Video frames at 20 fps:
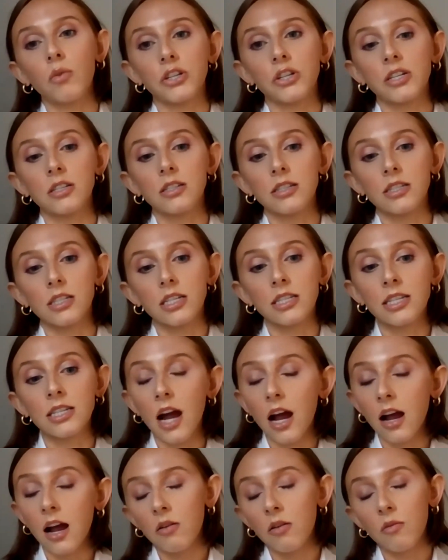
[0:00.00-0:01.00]
which is it's
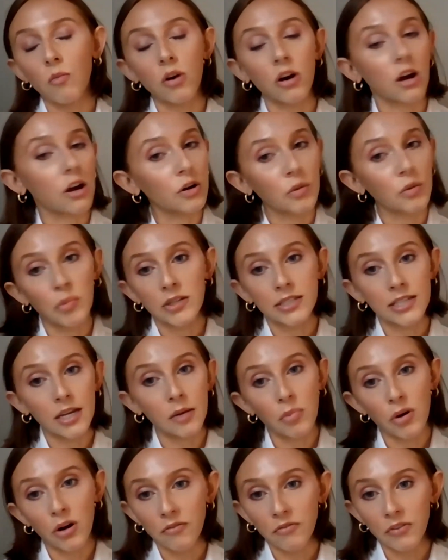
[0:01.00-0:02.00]
not
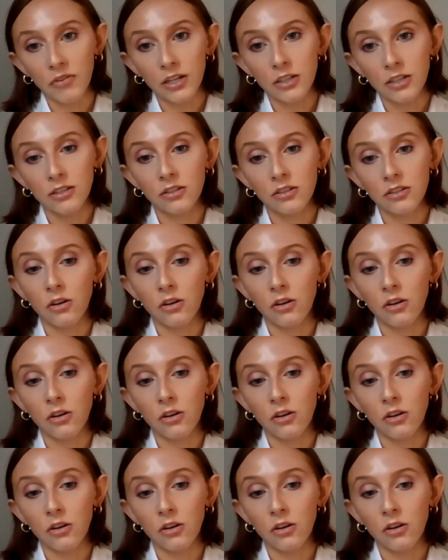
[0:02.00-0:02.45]
100% perfect.